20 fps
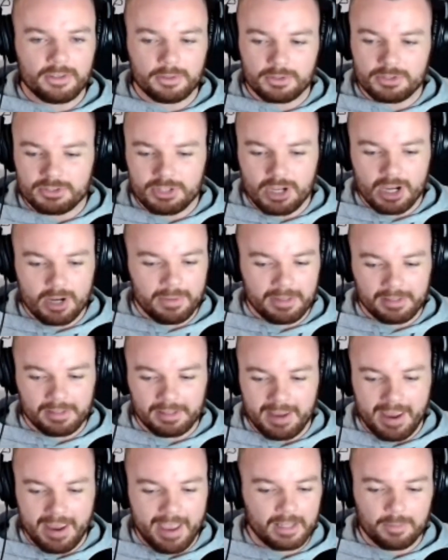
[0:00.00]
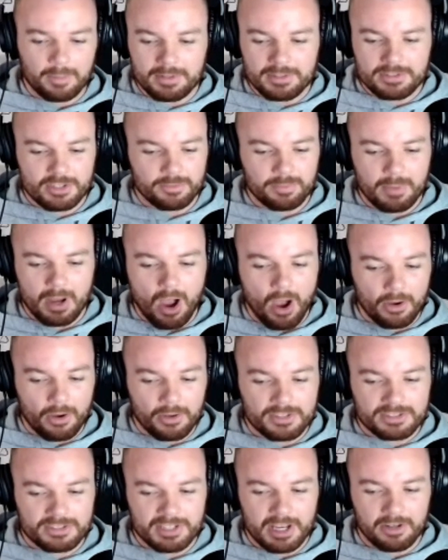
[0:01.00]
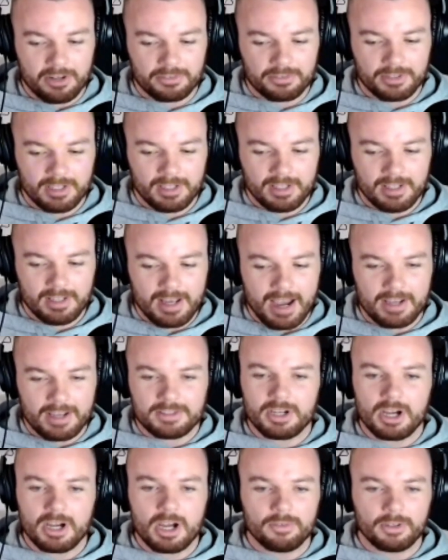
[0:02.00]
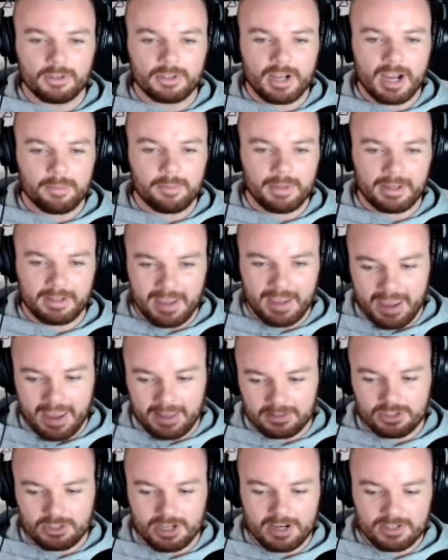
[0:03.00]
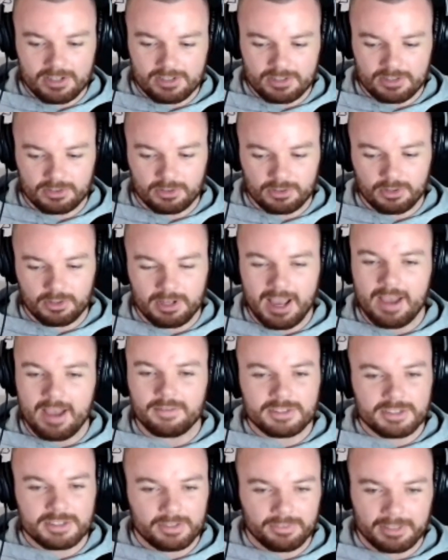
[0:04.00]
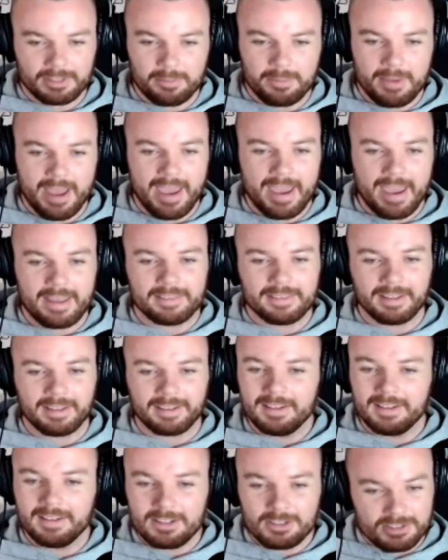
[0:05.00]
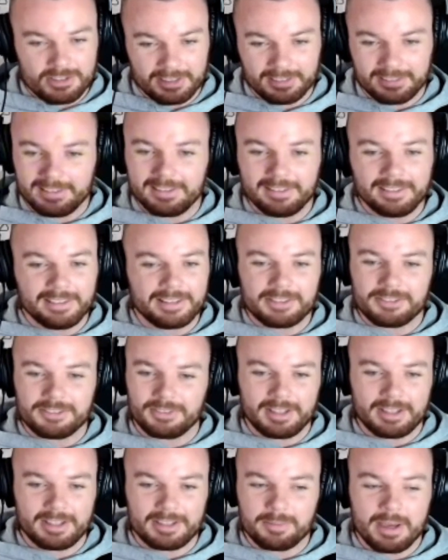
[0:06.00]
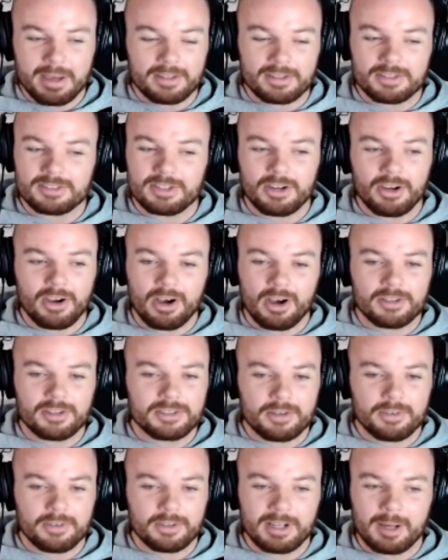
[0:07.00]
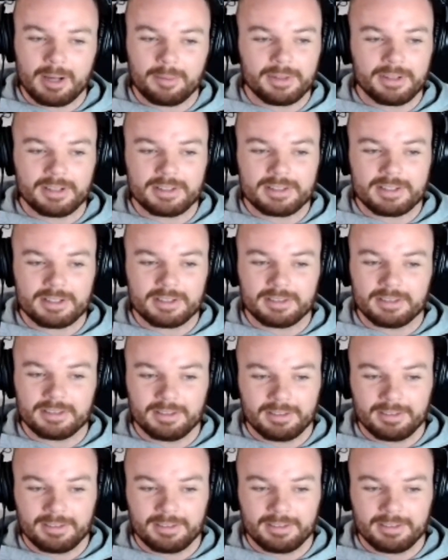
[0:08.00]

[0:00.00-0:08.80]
There was so many like elements of my own self I had to overcome, like hand gestures or having something in my hand. Like just the littlest things made it so hard to overcome nicotine.